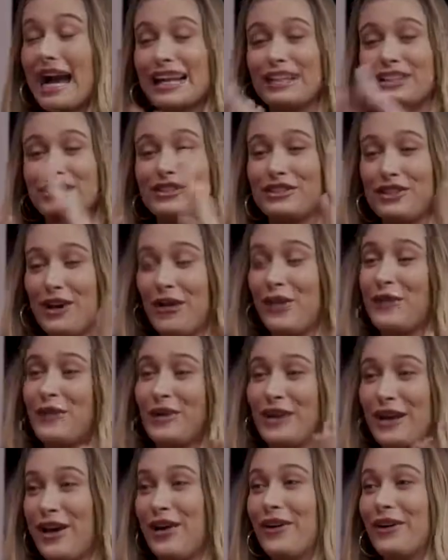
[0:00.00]
I don't
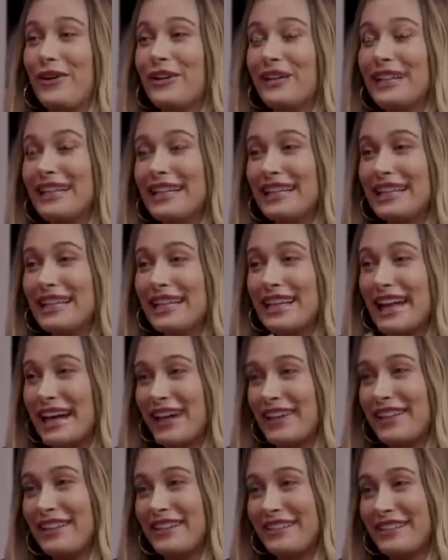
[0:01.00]
know
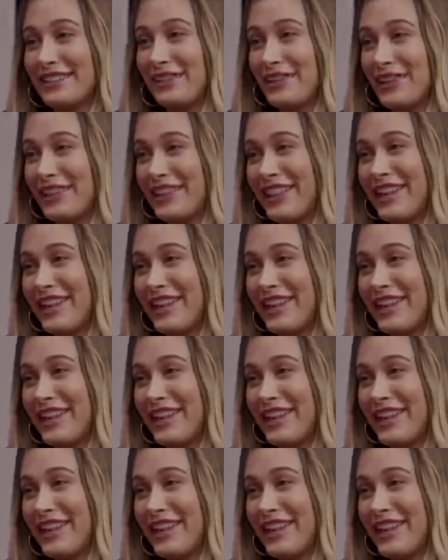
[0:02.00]
how they deal with it.